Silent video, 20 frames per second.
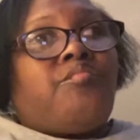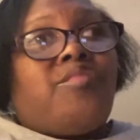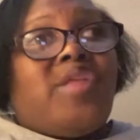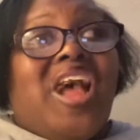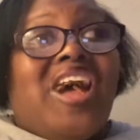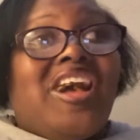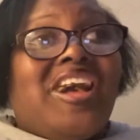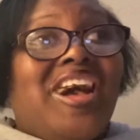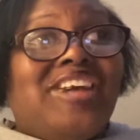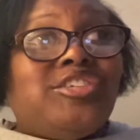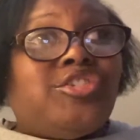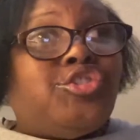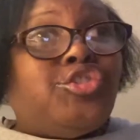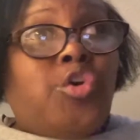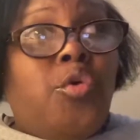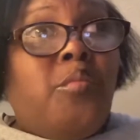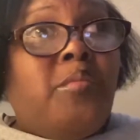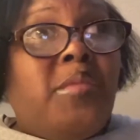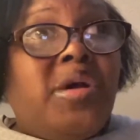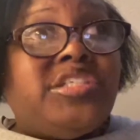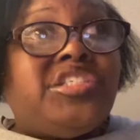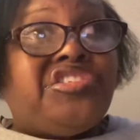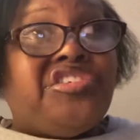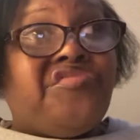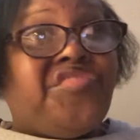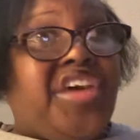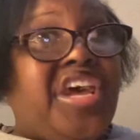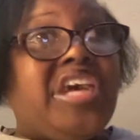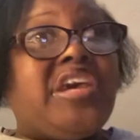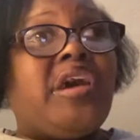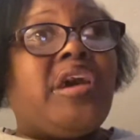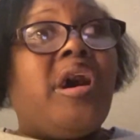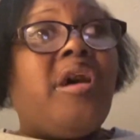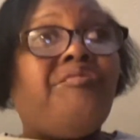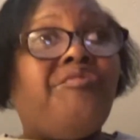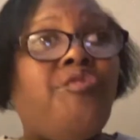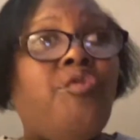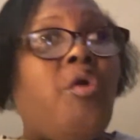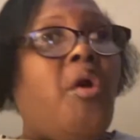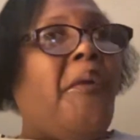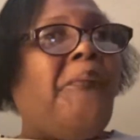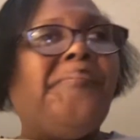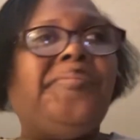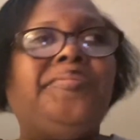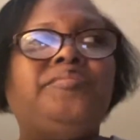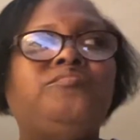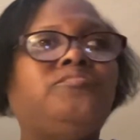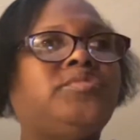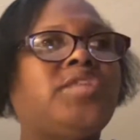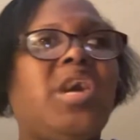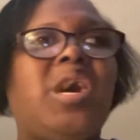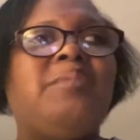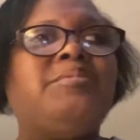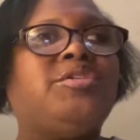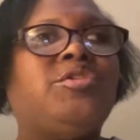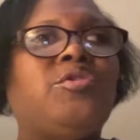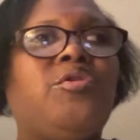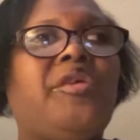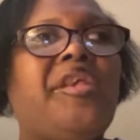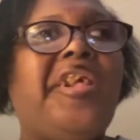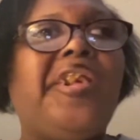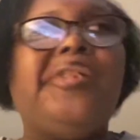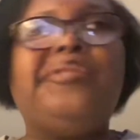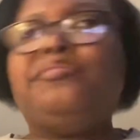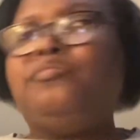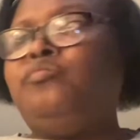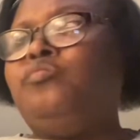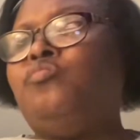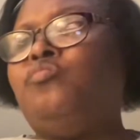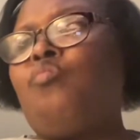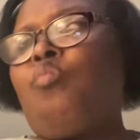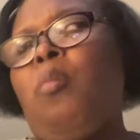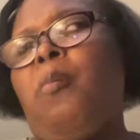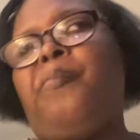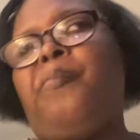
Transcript: I got so much to thank God for. I'm so glad. Mm,